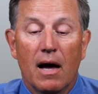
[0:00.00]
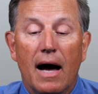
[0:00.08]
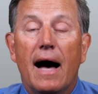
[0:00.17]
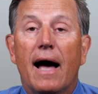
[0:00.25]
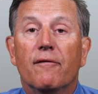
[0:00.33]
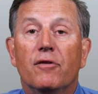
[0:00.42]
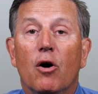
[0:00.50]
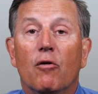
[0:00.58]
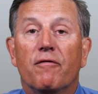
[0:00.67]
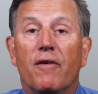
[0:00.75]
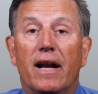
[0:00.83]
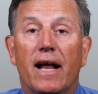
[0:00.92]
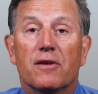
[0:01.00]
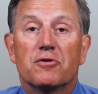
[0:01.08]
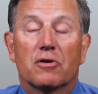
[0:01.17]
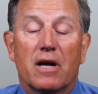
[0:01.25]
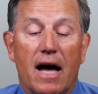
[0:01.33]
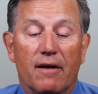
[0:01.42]
I have no
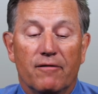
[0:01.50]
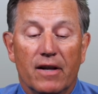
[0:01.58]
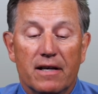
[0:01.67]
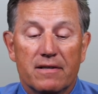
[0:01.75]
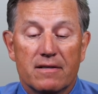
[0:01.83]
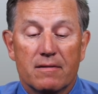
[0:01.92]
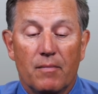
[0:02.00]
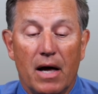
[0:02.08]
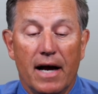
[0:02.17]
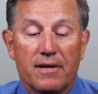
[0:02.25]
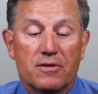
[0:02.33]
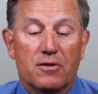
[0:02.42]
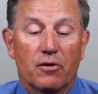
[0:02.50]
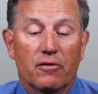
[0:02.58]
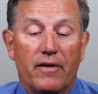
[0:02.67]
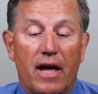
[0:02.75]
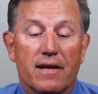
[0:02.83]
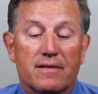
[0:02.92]
financial conflicts. I
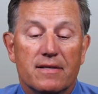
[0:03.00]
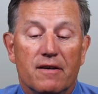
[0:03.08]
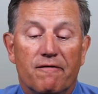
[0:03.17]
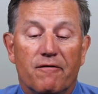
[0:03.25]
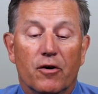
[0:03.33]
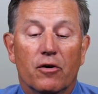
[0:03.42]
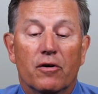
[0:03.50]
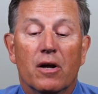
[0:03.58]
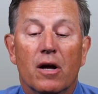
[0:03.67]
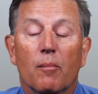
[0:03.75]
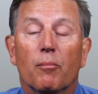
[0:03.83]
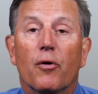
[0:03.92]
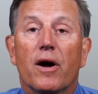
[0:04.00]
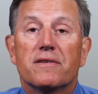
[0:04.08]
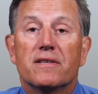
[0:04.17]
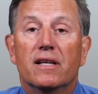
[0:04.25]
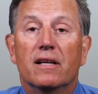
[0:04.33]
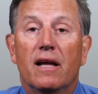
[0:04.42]
serve as the Fern
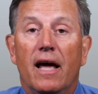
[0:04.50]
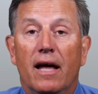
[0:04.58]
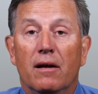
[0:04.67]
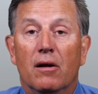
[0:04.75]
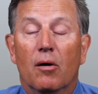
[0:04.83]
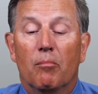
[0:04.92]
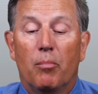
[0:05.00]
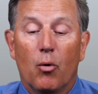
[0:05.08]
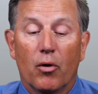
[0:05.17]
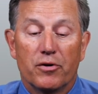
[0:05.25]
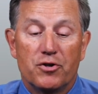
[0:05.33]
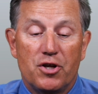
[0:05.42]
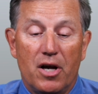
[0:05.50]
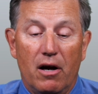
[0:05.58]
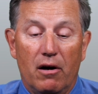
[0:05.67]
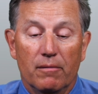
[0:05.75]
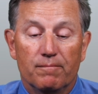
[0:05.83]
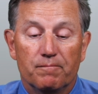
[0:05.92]
President and Board Chair.